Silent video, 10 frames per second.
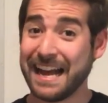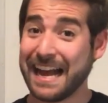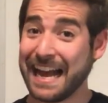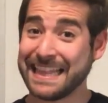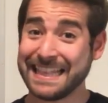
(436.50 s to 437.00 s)

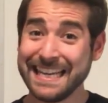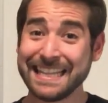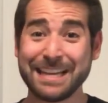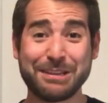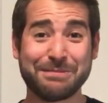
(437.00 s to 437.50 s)
I think
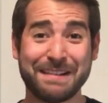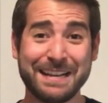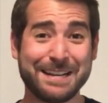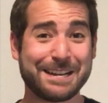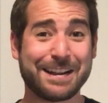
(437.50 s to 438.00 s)
that you're
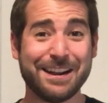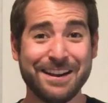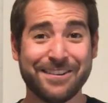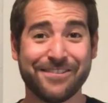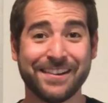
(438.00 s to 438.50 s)
ready to
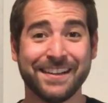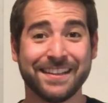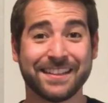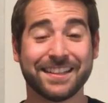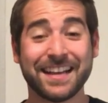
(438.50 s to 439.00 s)
go.
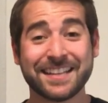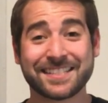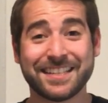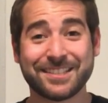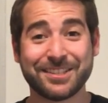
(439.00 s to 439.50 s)
The last
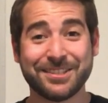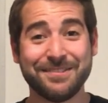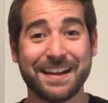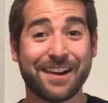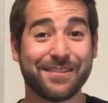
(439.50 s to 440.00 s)
thing to do
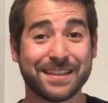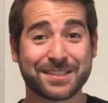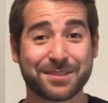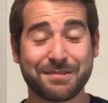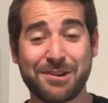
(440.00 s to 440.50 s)
now is
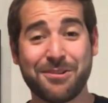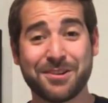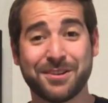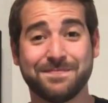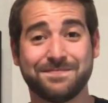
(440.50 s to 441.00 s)
to
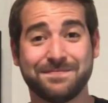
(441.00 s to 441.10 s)
record.